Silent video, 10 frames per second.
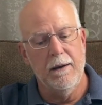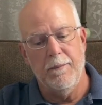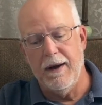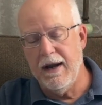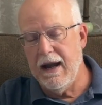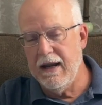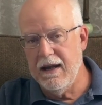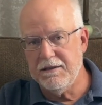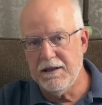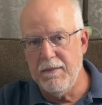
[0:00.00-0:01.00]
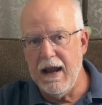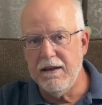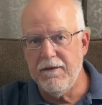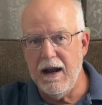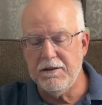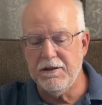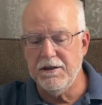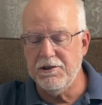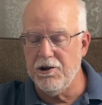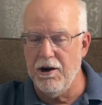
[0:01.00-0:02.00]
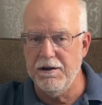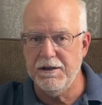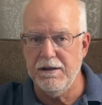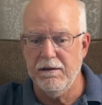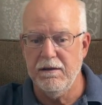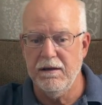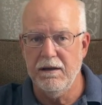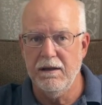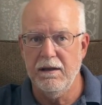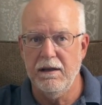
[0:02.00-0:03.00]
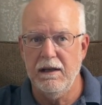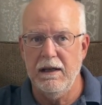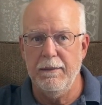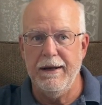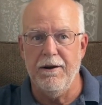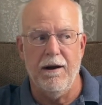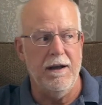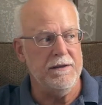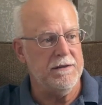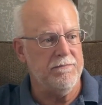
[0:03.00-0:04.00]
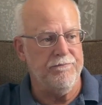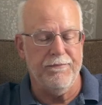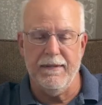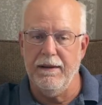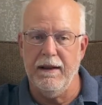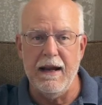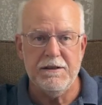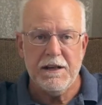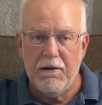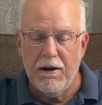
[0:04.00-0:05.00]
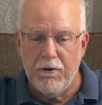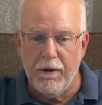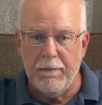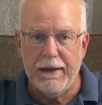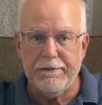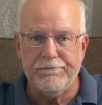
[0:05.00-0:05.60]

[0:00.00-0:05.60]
But I guess the manufacturer can charge it because, like stereo equipment,